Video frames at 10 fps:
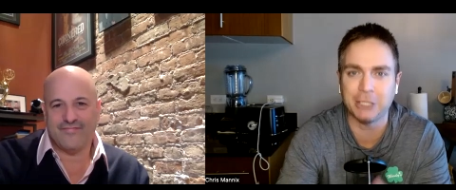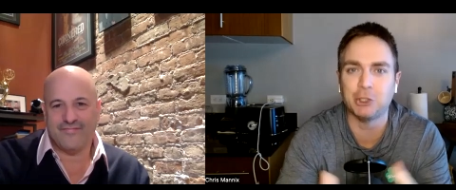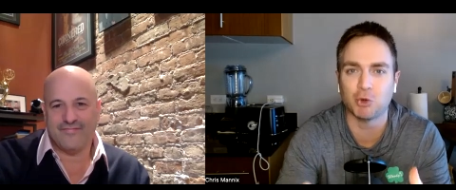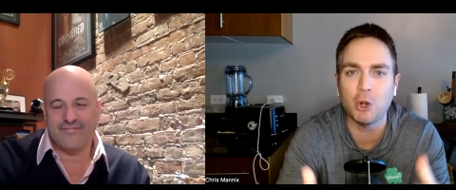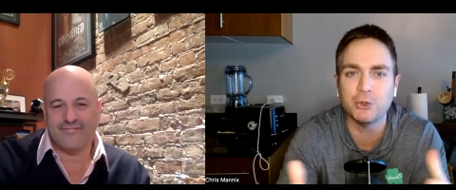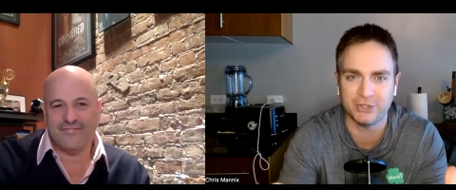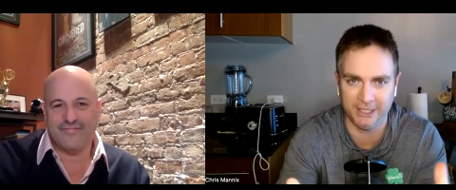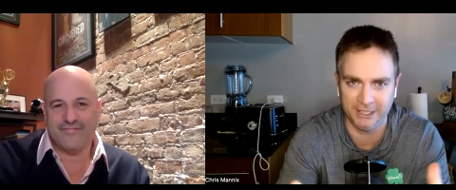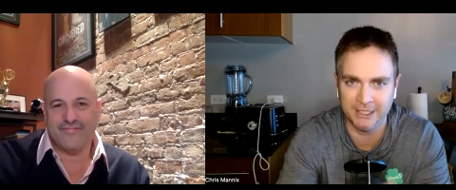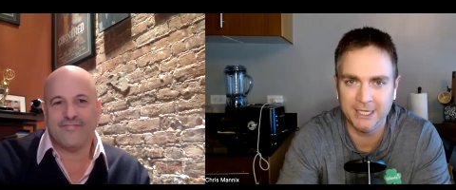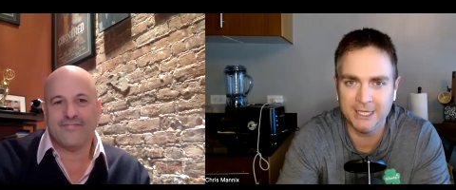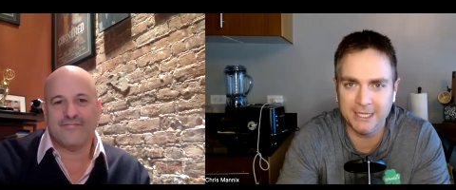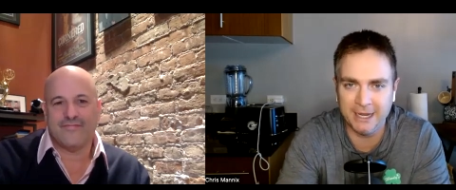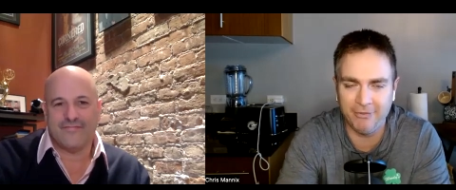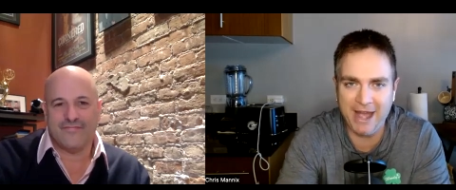Speaker 1: engrossing
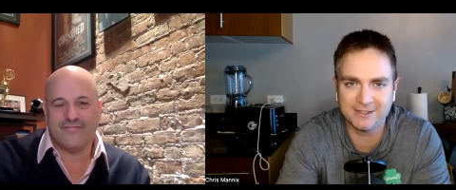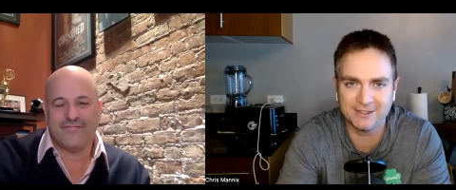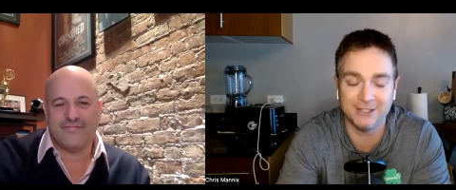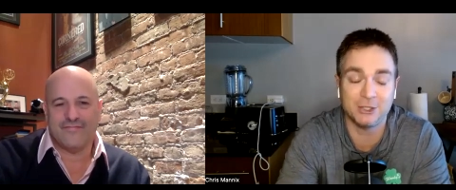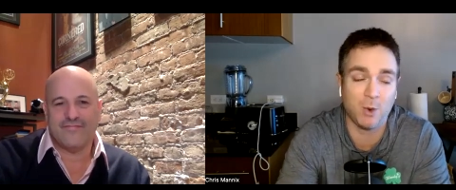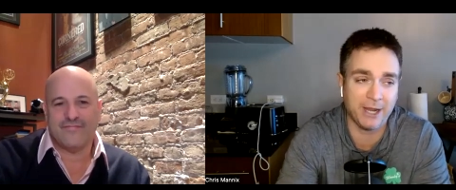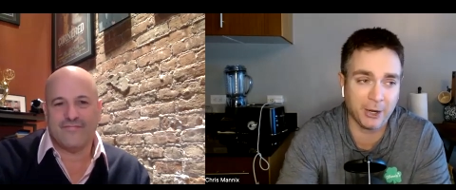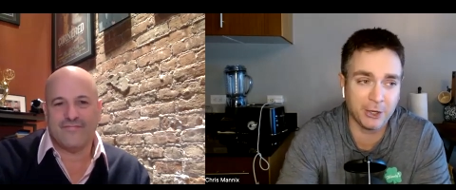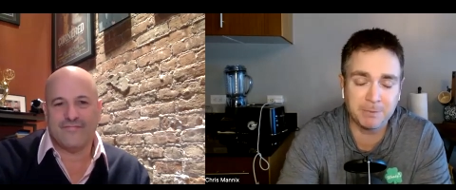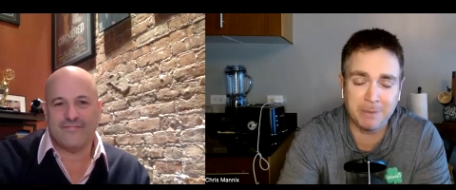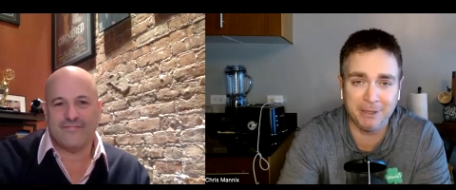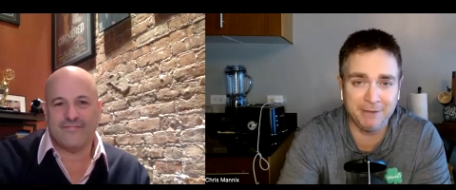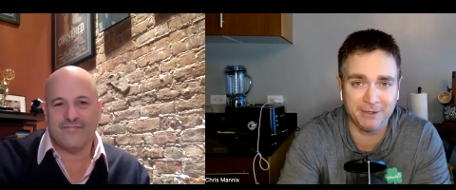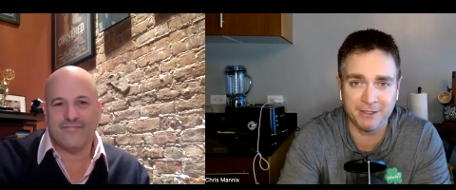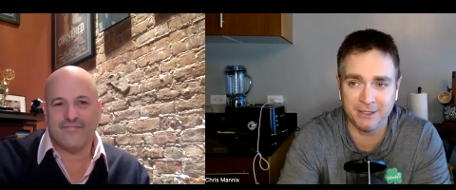in that sense. So I encourage people,
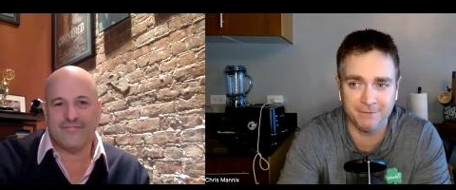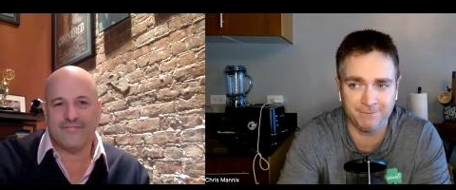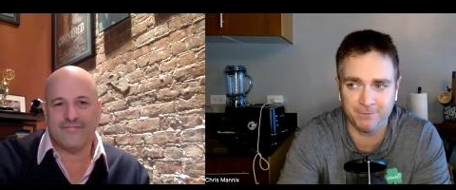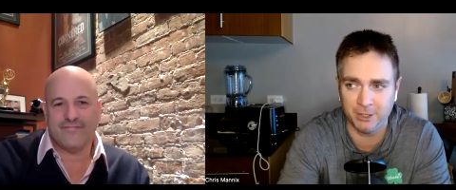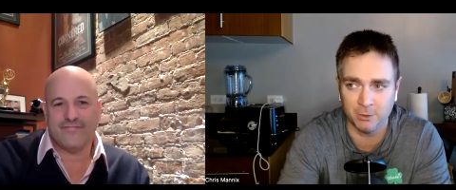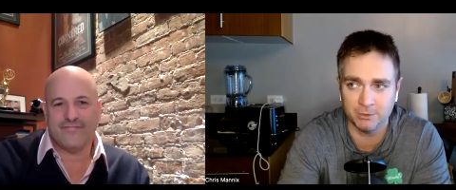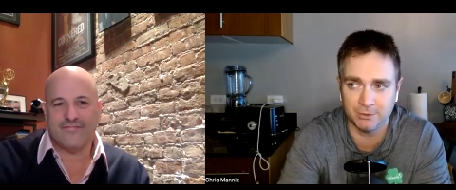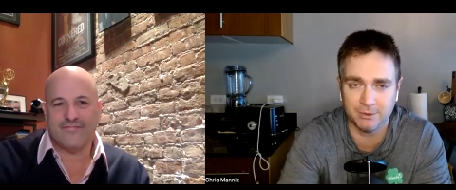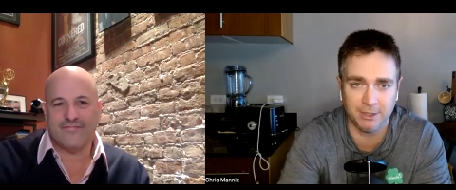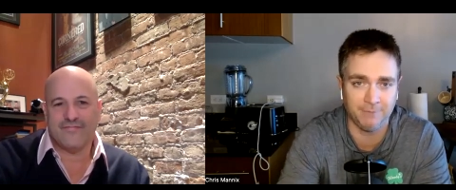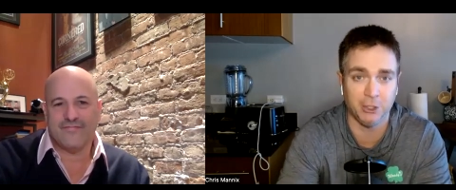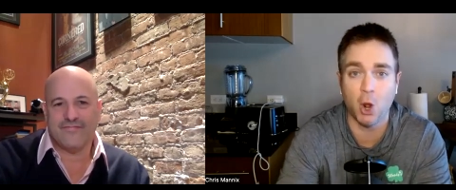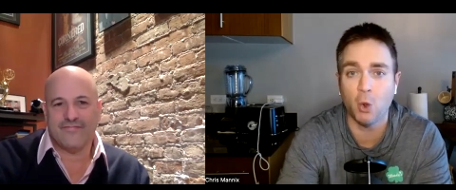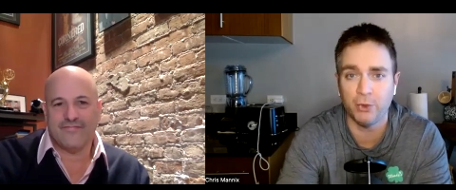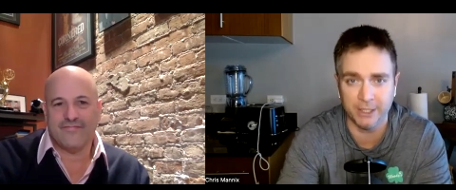even if you know, if you
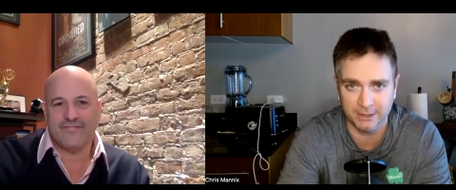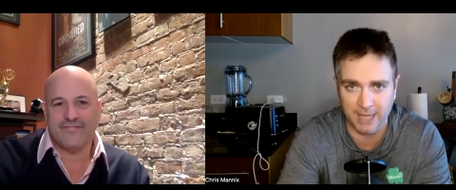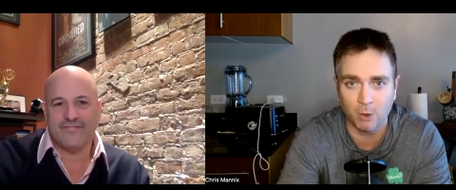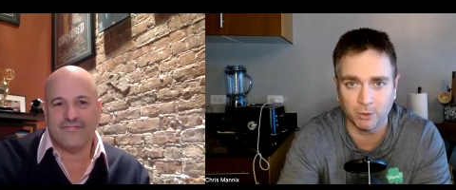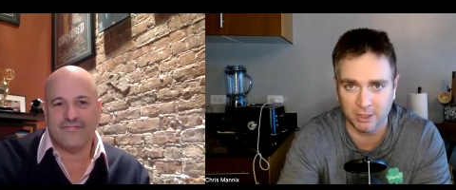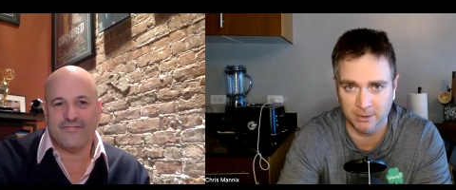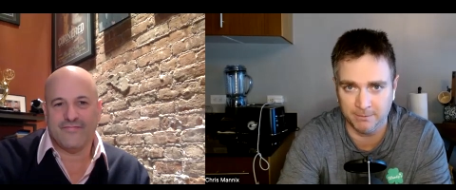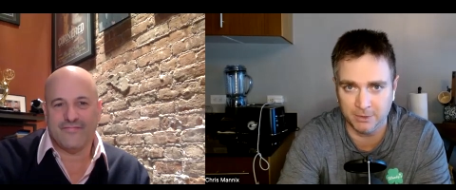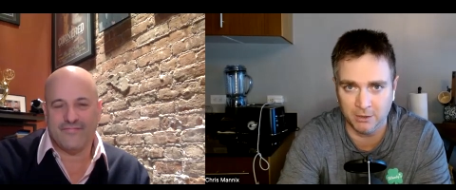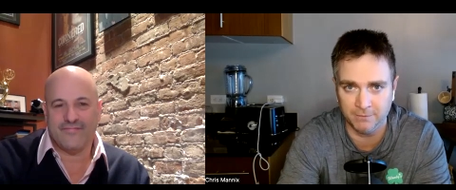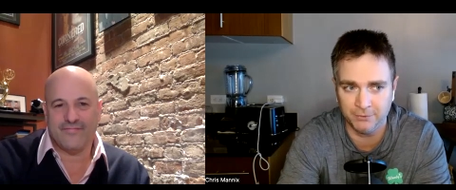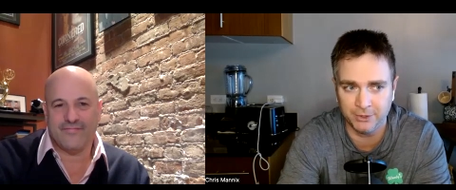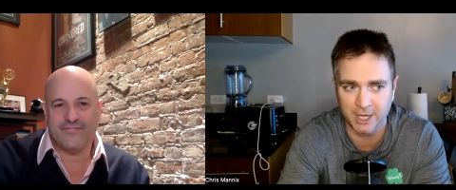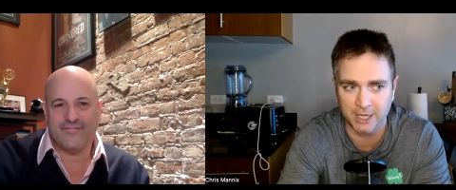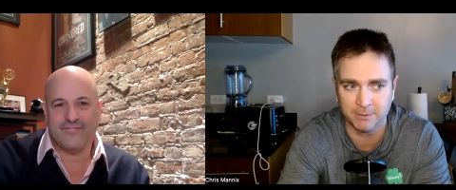know the outcome of
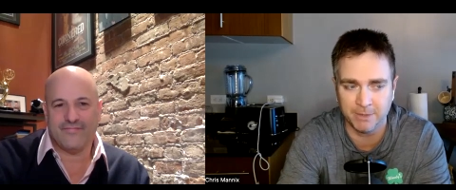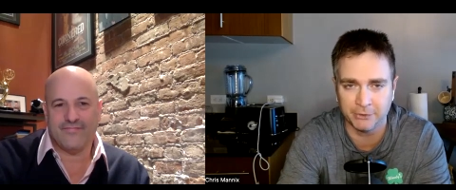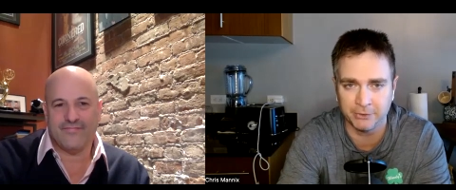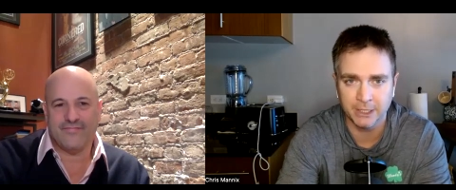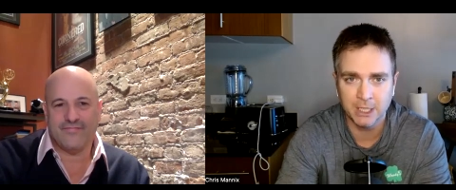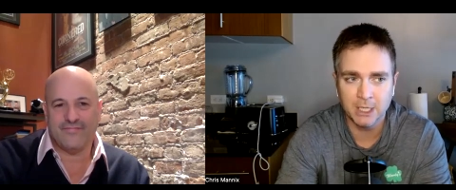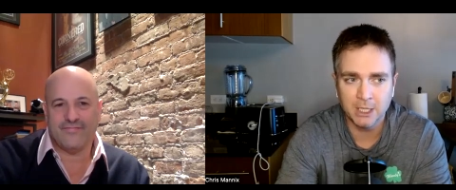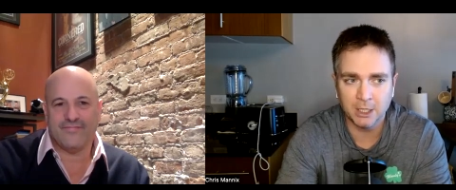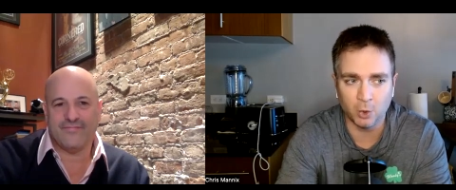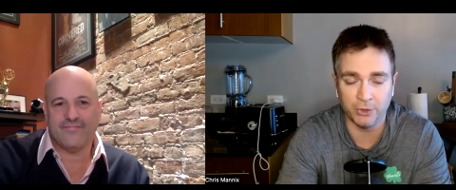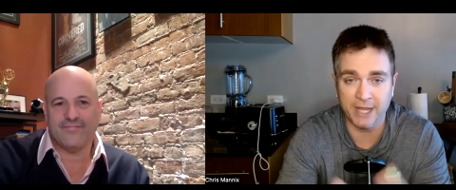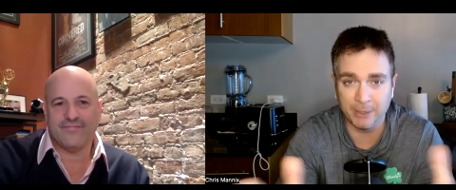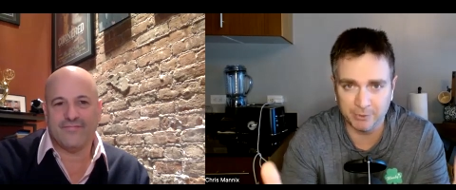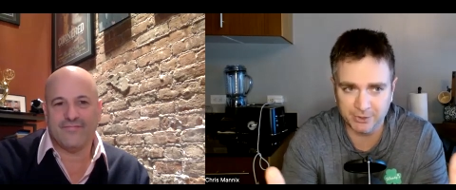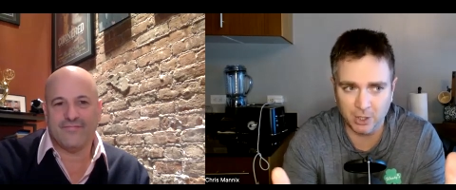the documentary or the
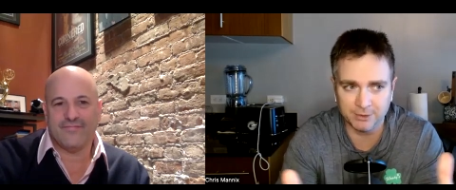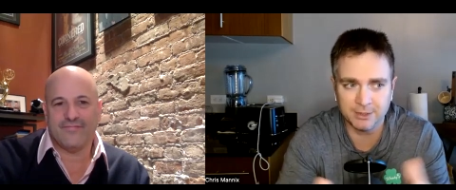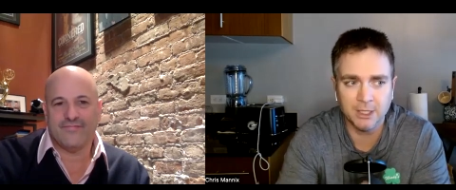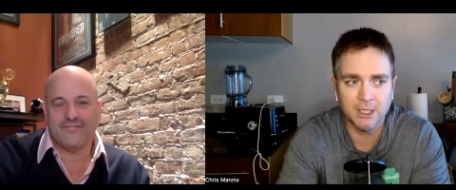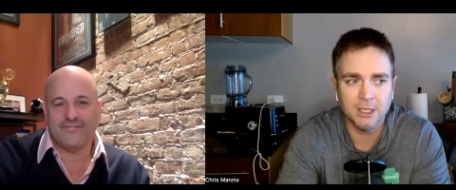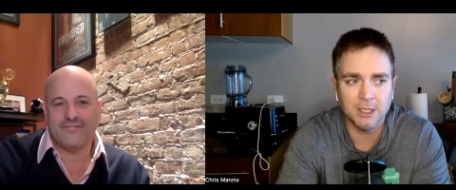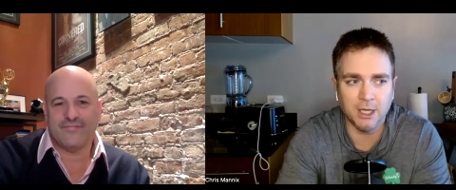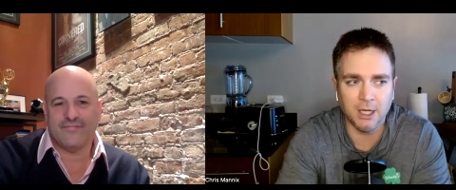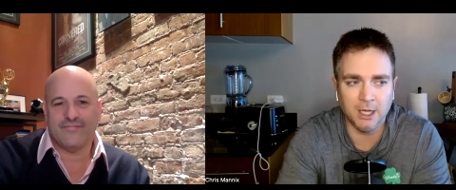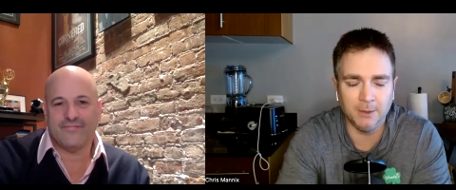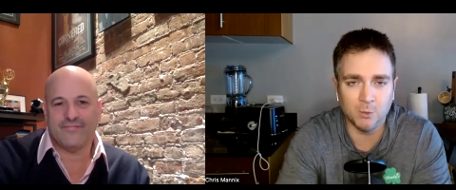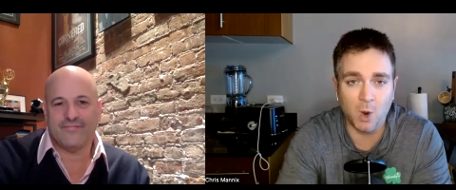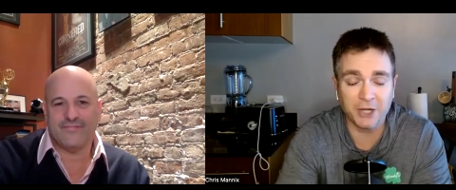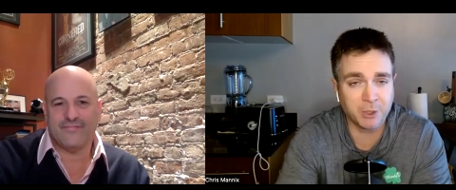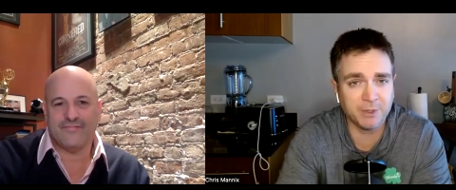end results, uh,
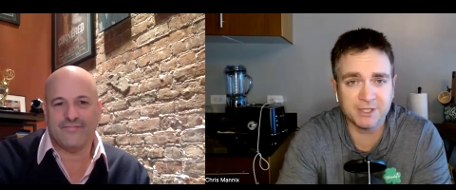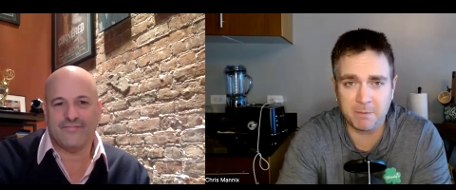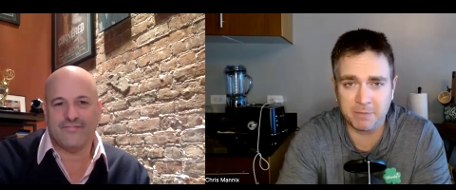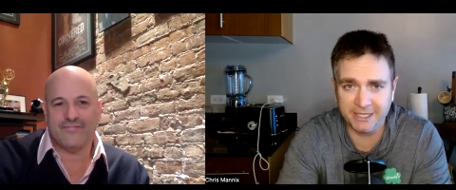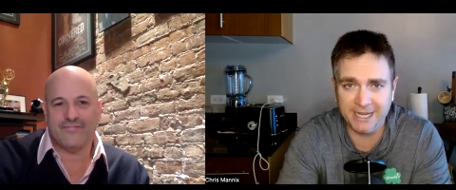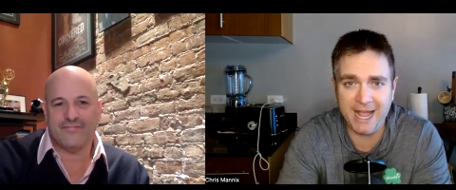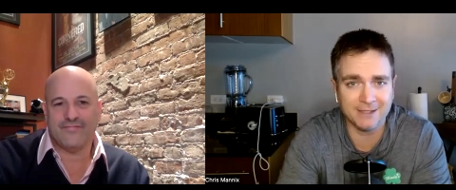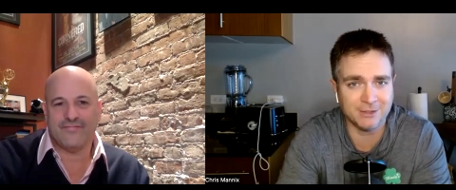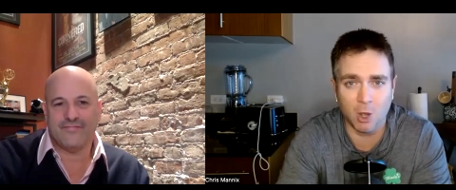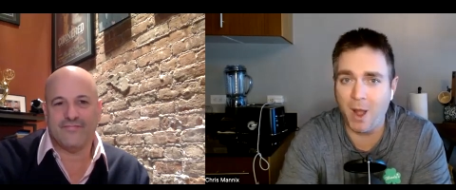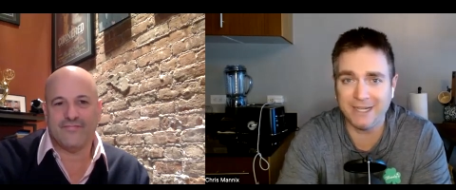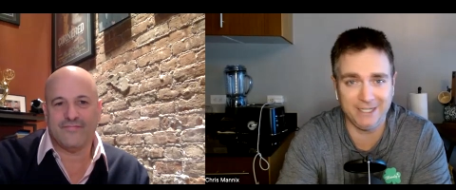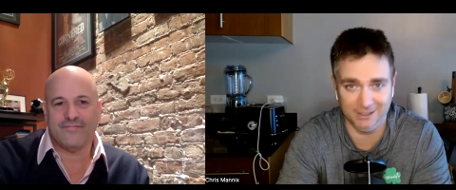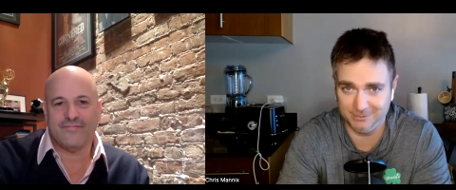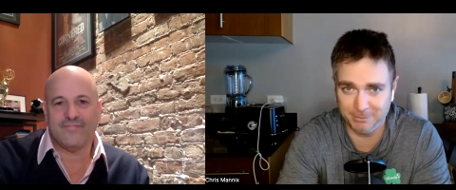watch it with somebody that has no idea